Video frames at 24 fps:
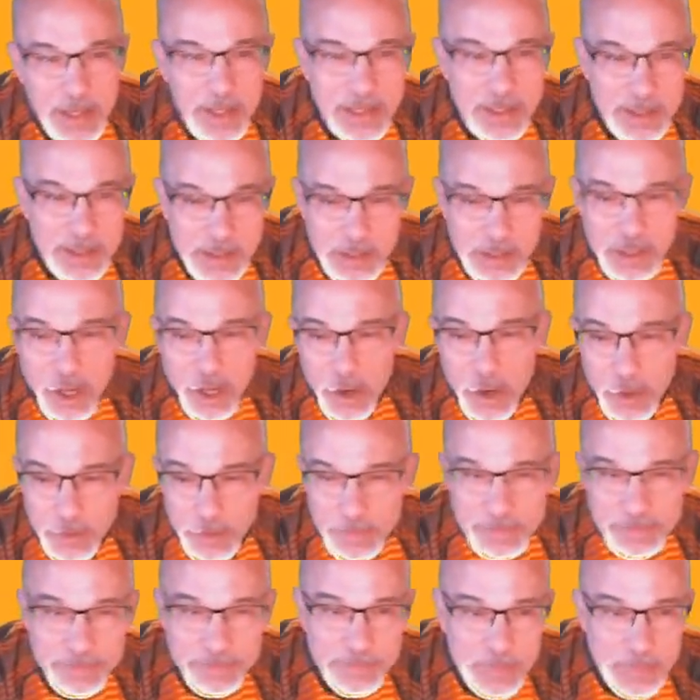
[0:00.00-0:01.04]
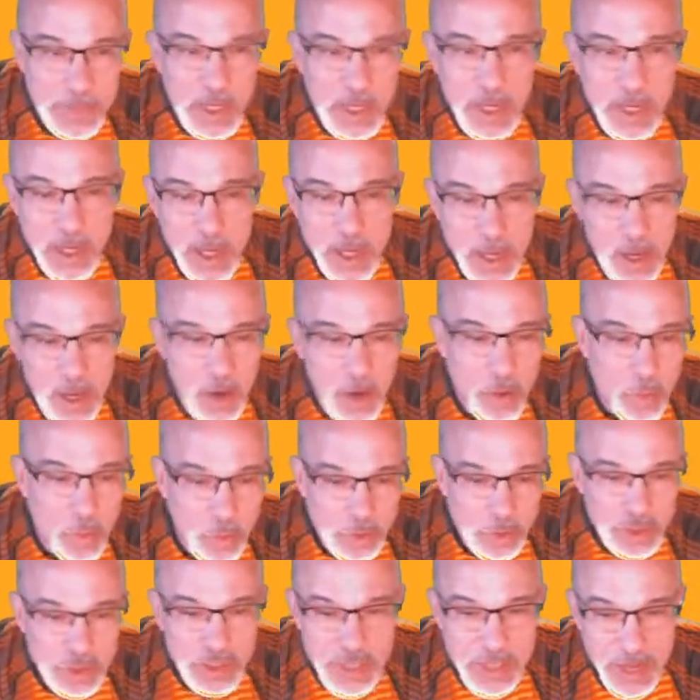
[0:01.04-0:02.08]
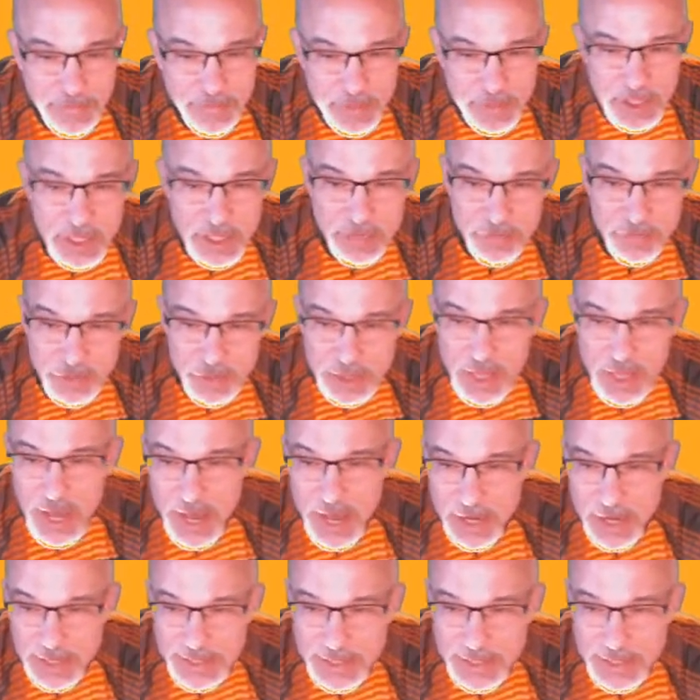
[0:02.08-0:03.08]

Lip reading: So we'll just have to live with that.